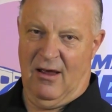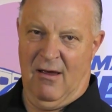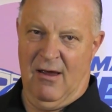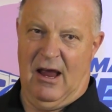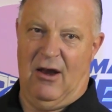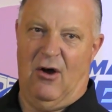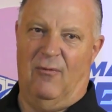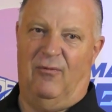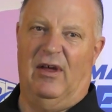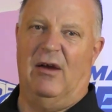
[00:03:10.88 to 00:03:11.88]
and
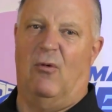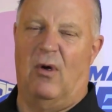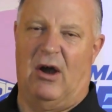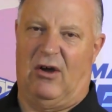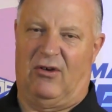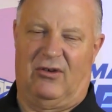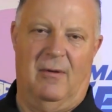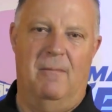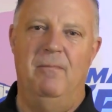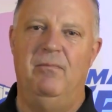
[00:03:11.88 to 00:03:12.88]
hopefully it works.
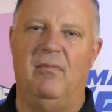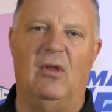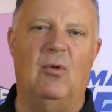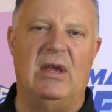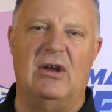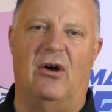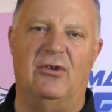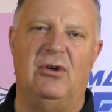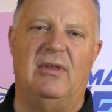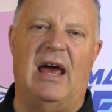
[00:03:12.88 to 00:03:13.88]
We don't
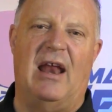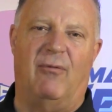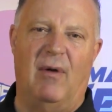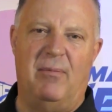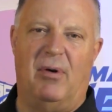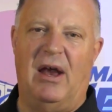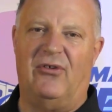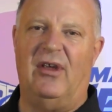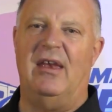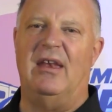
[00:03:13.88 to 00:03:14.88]
do that. If we press
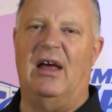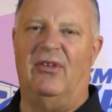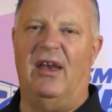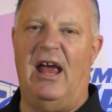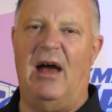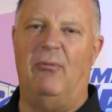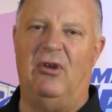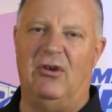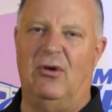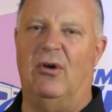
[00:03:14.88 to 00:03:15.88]
it, nothing happens. You
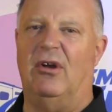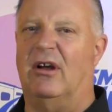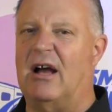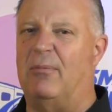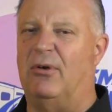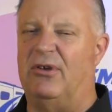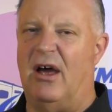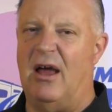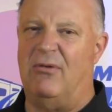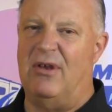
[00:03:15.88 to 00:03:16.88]
do it a couple
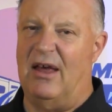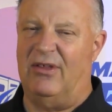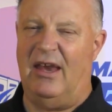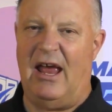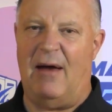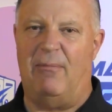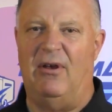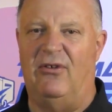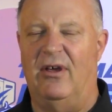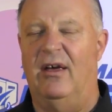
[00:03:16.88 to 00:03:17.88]
times, nothing
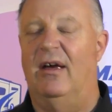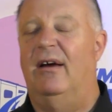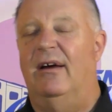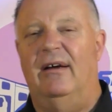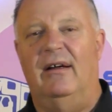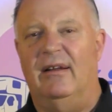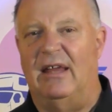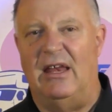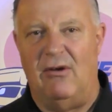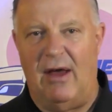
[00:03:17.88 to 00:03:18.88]
happens.
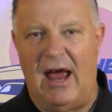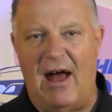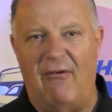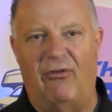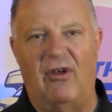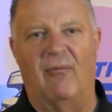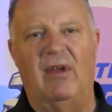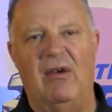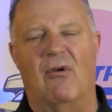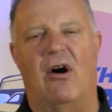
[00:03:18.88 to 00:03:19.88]
Then you have
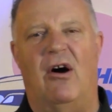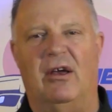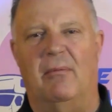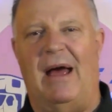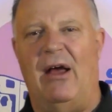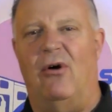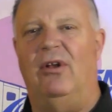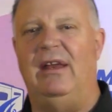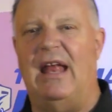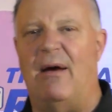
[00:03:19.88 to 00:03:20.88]
something wrong. And by
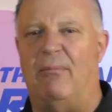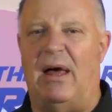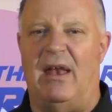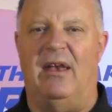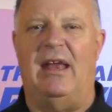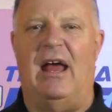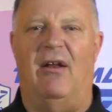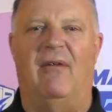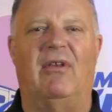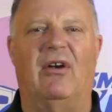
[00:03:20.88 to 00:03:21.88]
holding that button down,
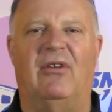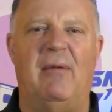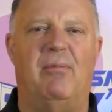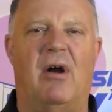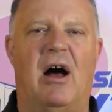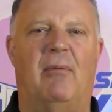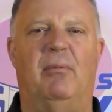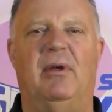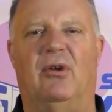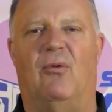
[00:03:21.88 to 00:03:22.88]
if there's a problem
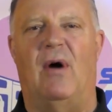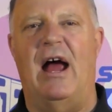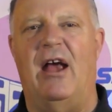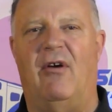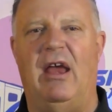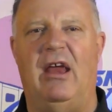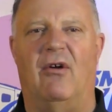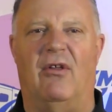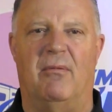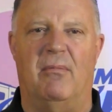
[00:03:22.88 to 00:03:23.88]
in the wiring
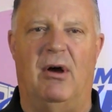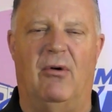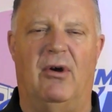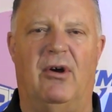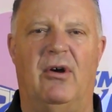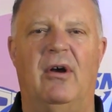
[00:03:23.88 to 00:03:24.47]
or the motor,